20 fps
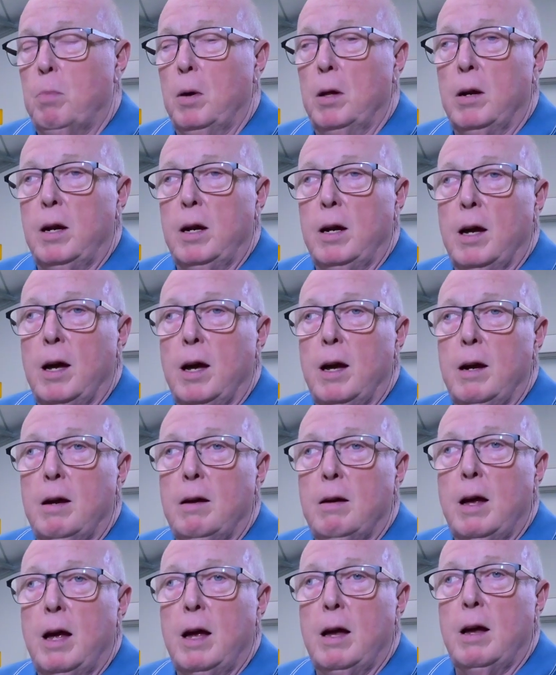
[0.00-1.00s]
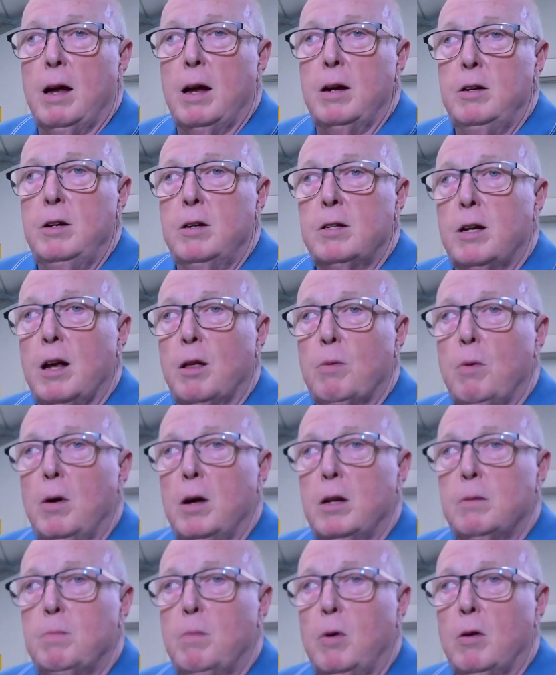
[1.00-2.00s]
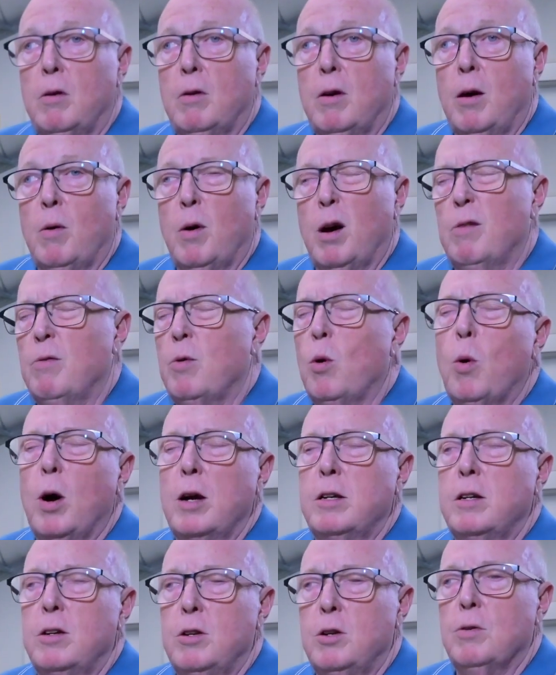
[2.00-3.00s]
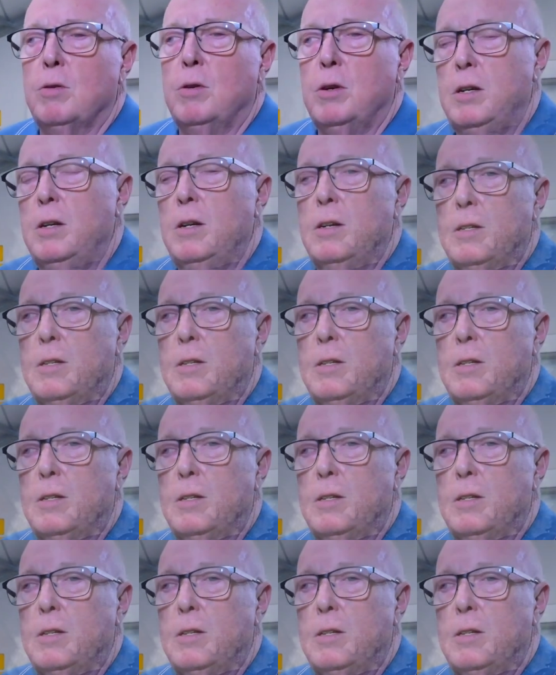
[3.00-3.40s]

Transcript: building a New South Wales model railway. I've always enjoyed New